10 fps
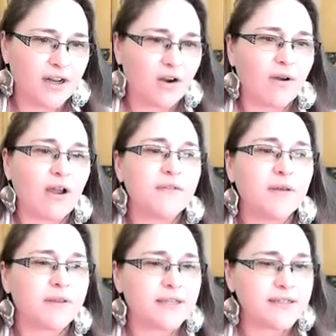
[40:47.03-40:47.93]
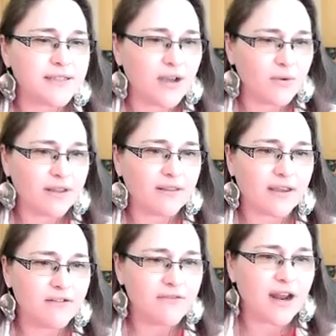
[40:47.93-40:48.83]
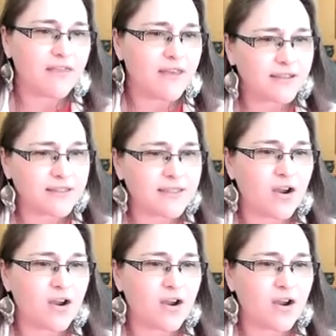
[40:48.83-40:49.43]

around the place that we live that I think it's